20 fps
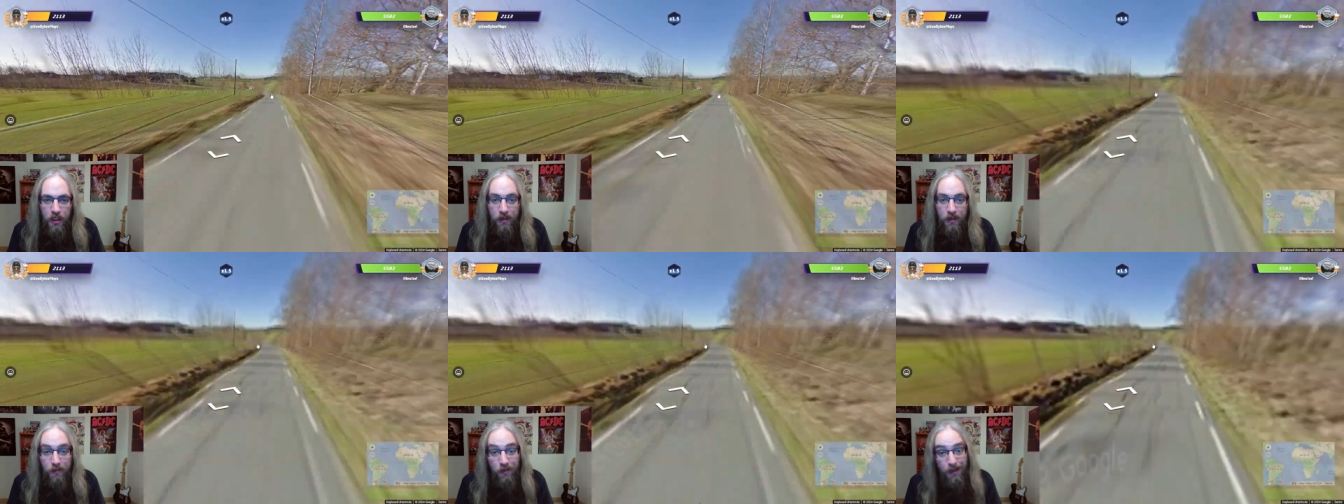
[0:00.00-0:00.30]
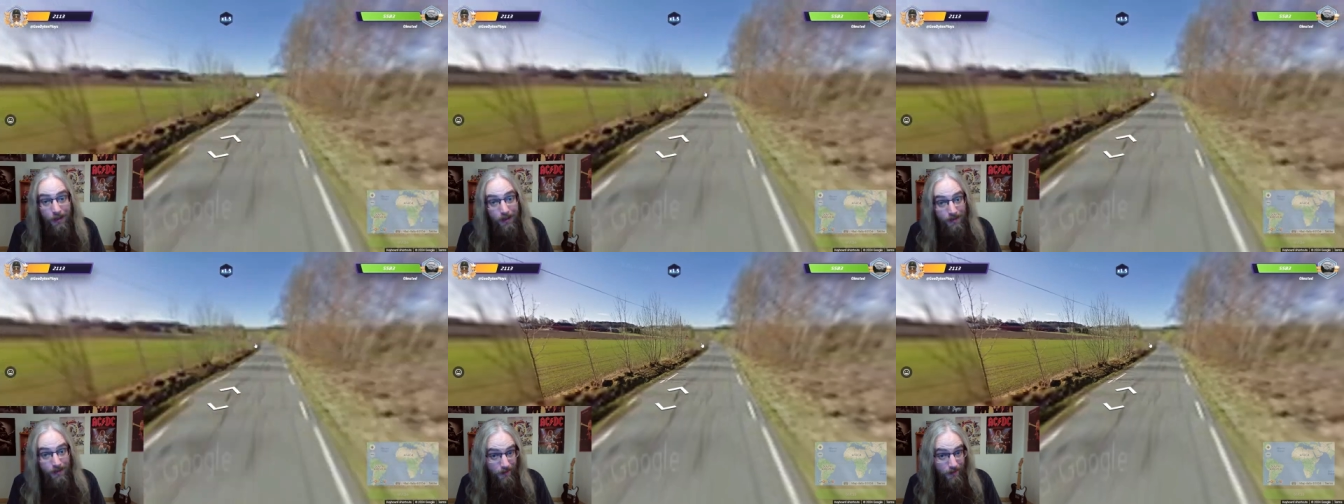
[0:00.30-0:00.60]
Or I
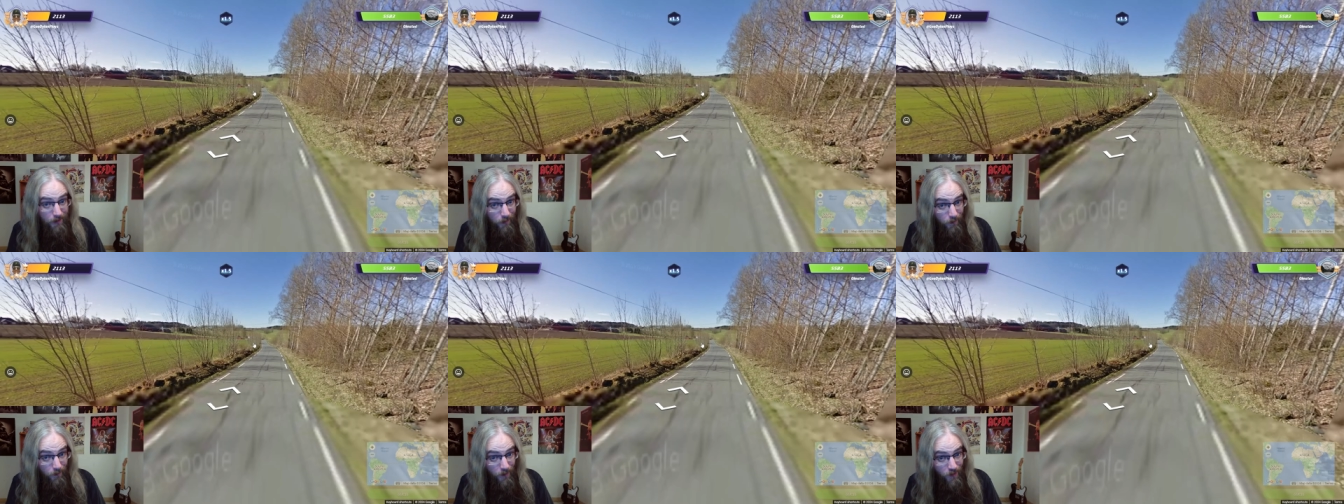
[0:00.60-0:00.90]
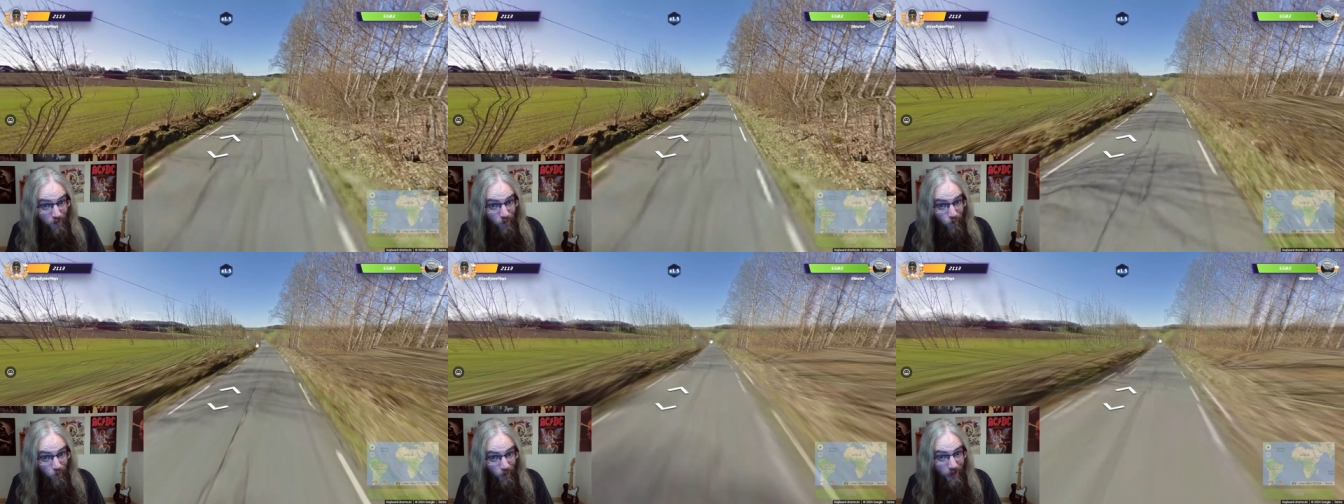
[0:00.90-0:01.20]
guess it could be
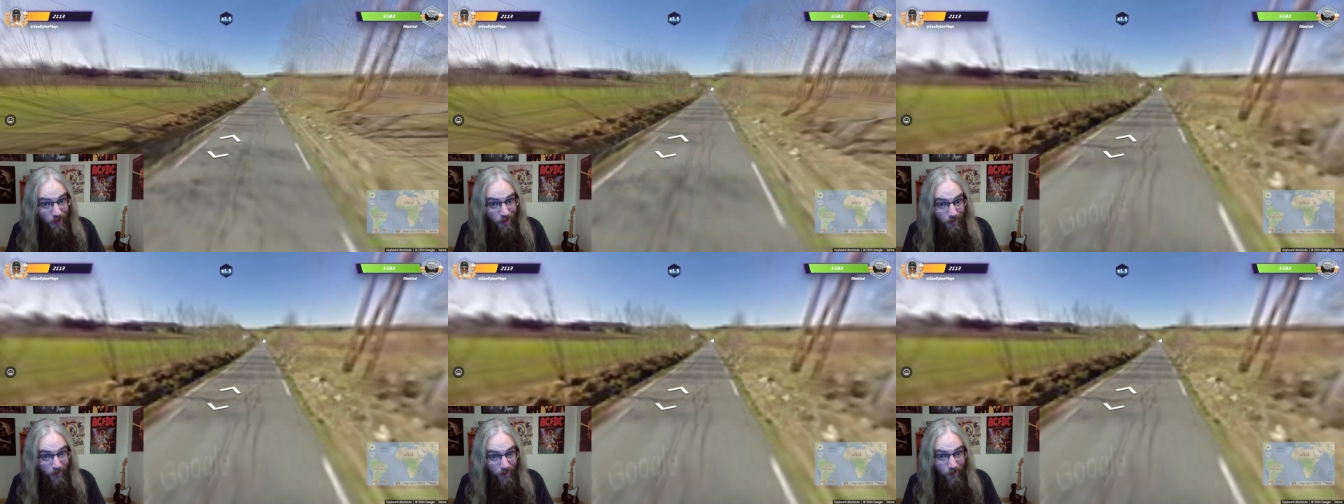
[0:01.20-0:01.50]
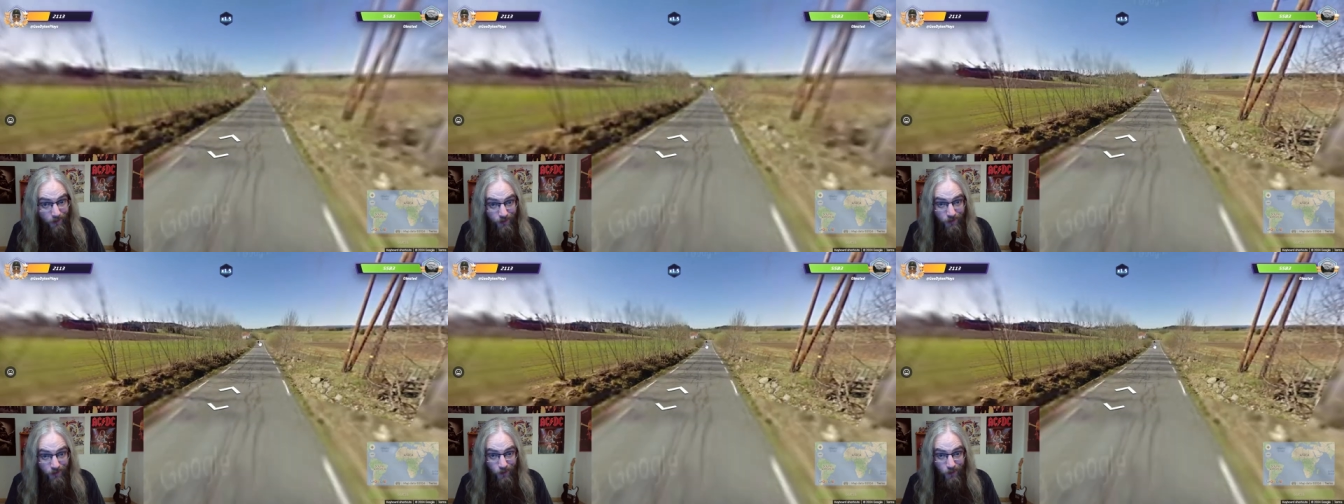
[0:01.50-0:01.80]
Sweden. It
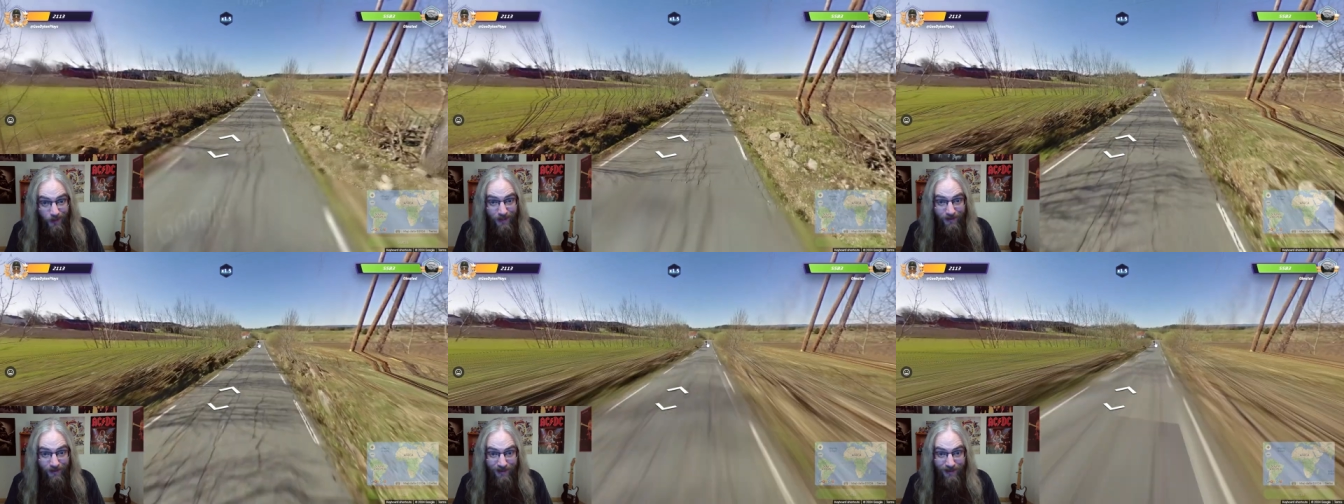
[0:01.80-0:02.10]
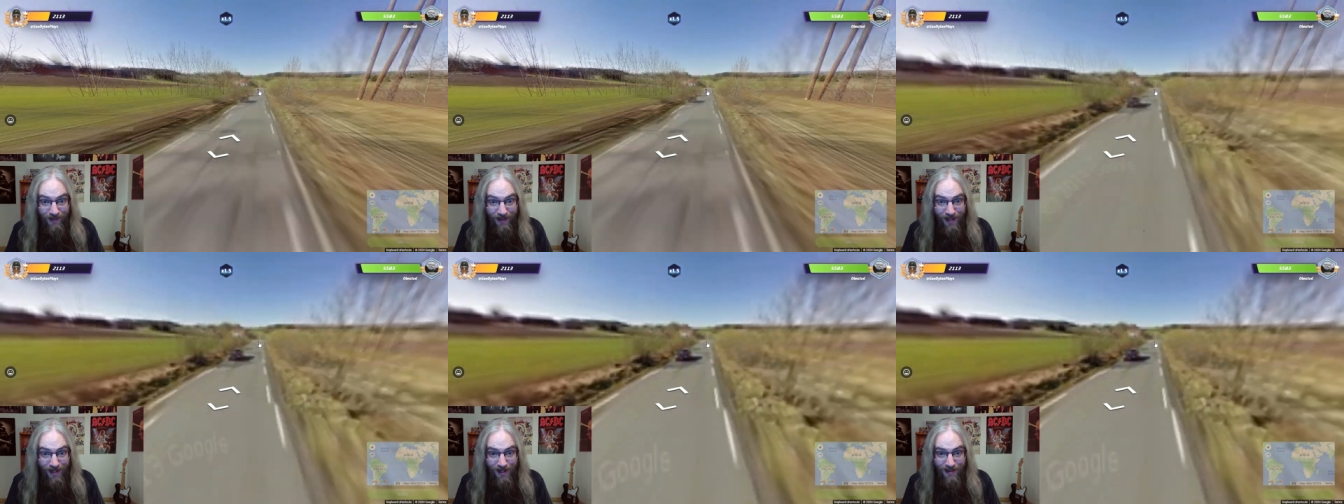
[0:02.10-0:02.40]
was Sweden
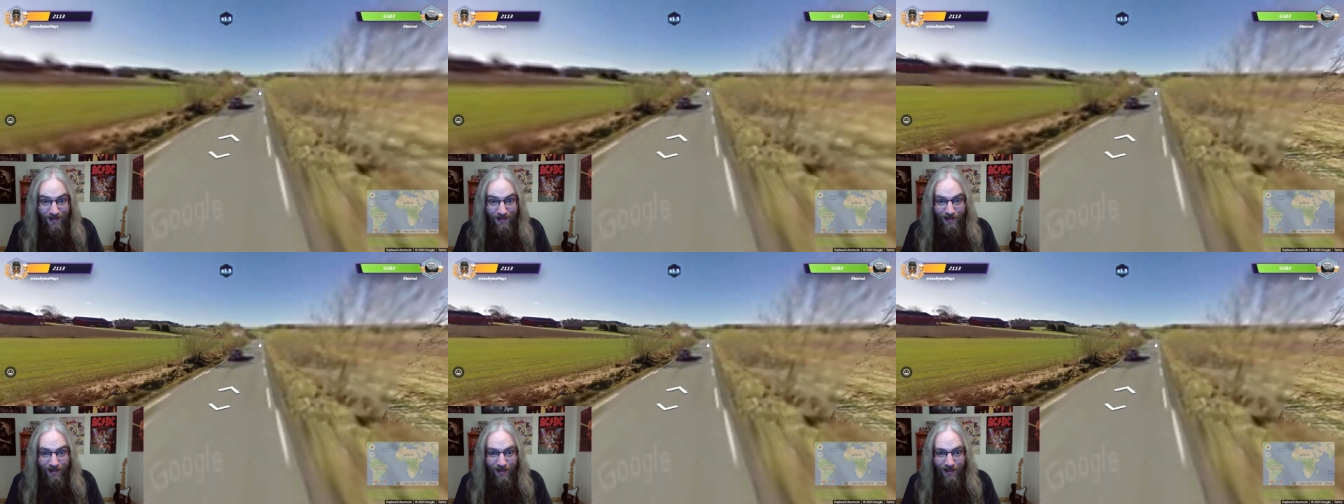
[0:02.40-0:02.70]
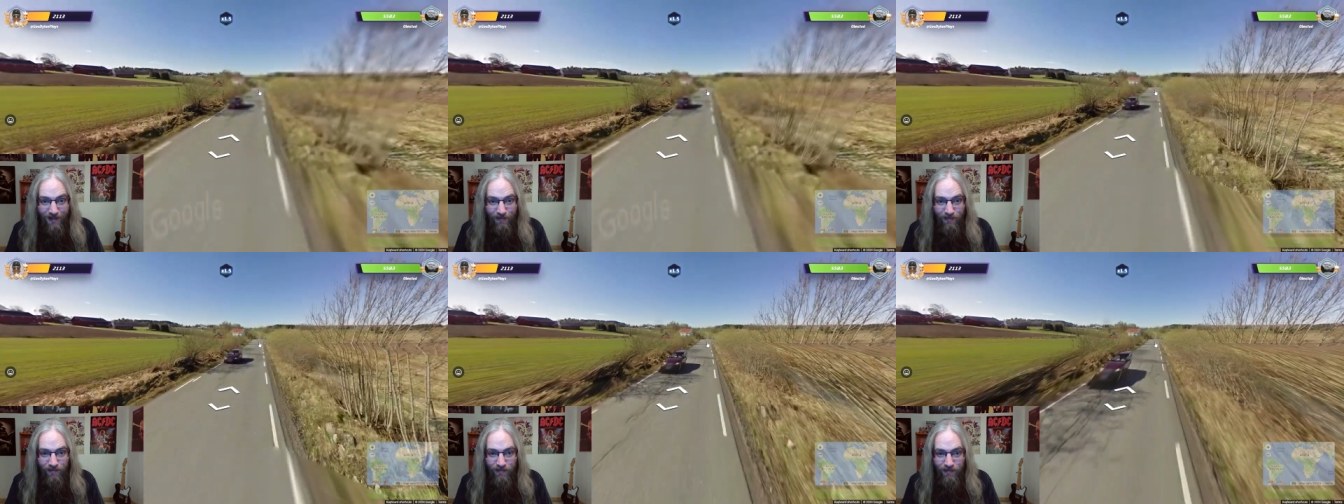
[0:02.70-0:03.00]
the last
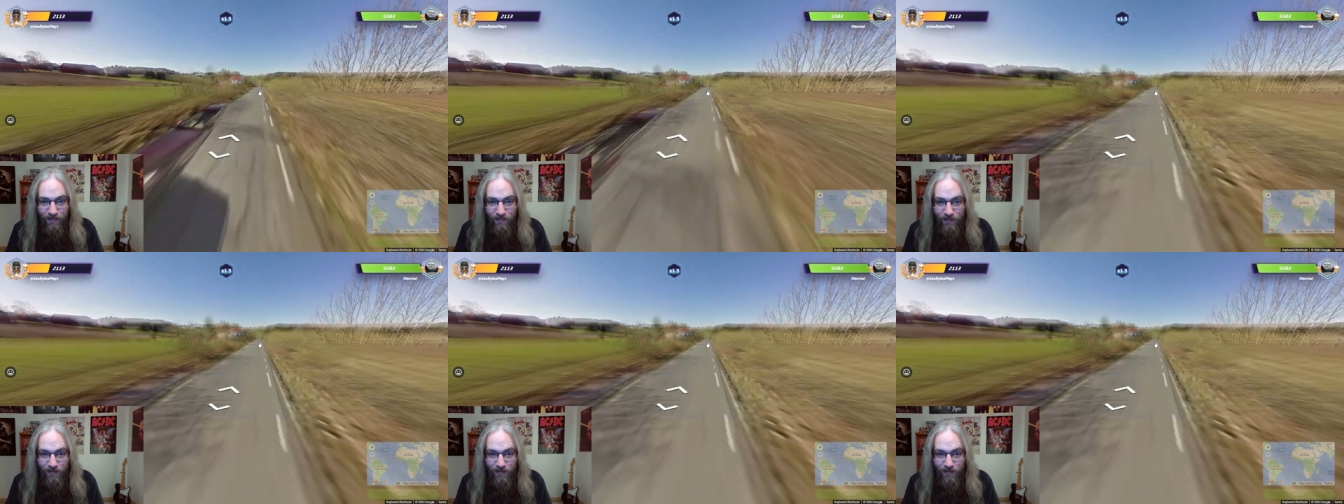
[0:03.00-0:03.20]
time.